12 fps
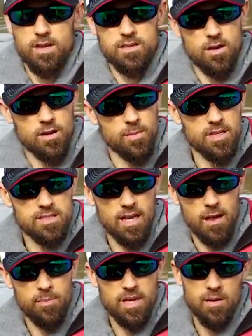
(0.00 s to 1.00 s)
we're not talking about
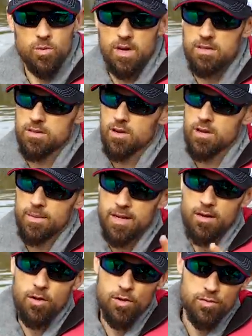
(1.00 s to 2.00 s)
top end, we're not talking
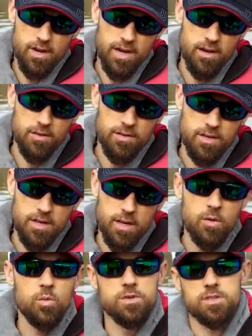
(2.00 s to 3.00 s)
about all around,
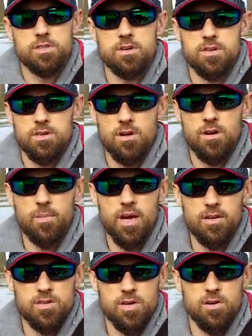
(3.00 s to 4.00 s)
we're just going to talk
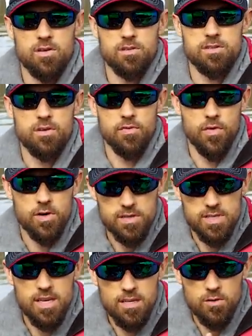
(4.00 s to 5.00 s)
about turns. So the
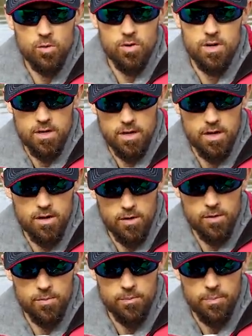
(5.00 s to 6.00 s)
first thing you want to
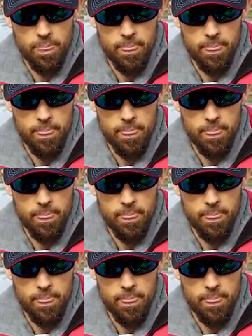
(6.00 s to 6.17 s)
know